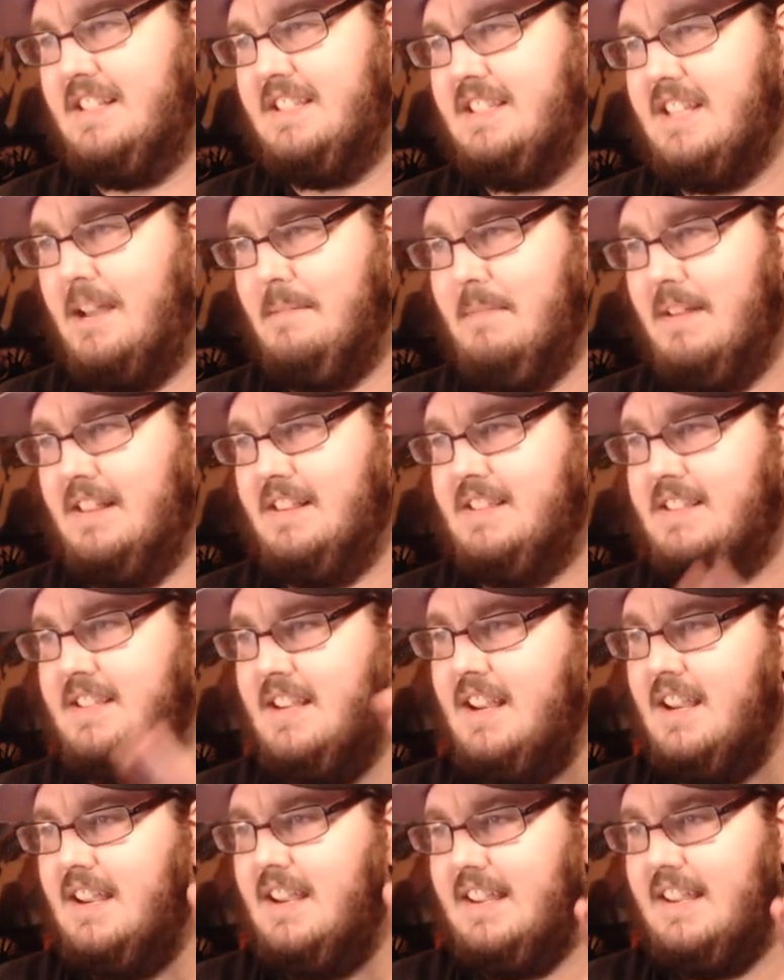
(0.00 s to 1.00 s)
this summons.
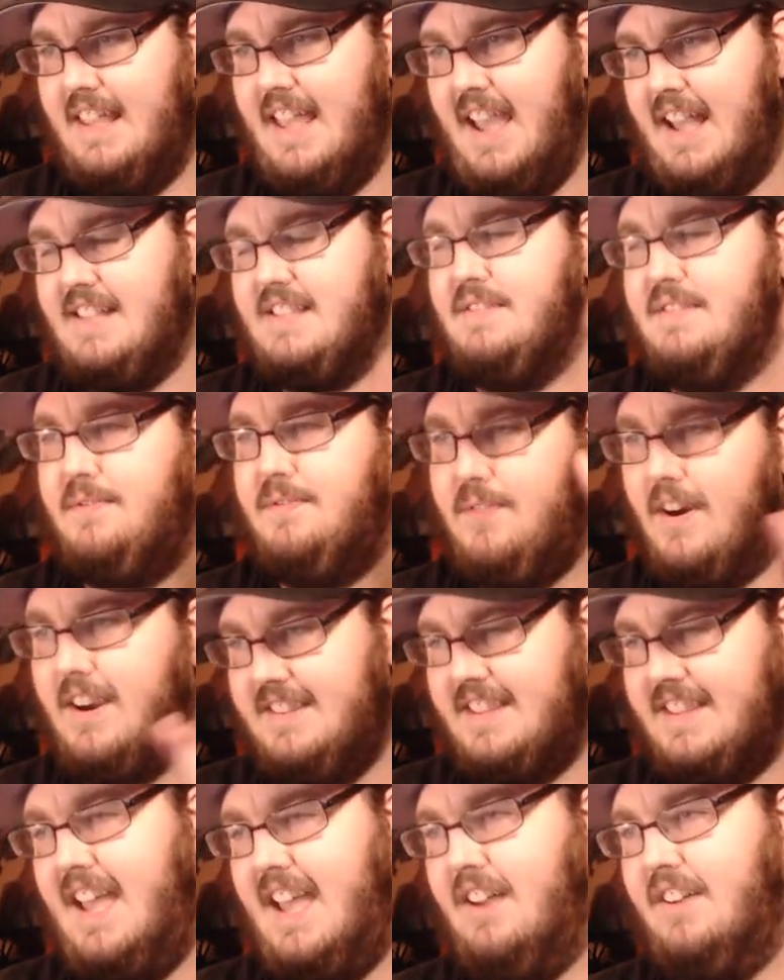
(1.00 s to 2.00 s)
Yes,
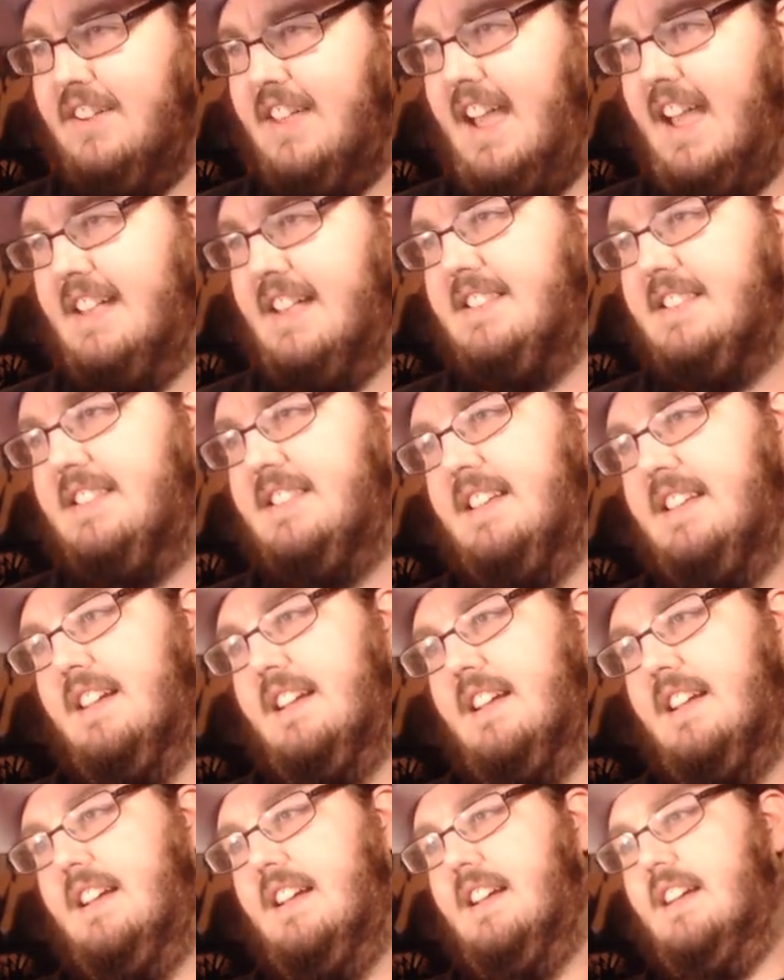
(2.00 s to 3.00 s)
fuck the hell yes.
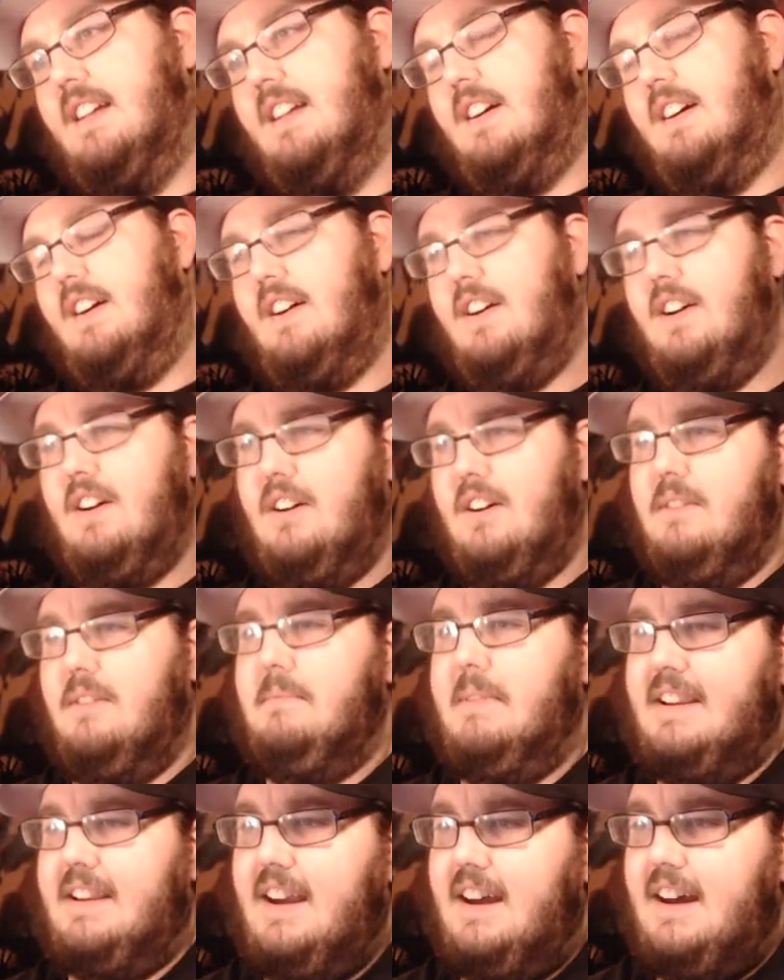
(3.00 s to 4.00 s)
Oh my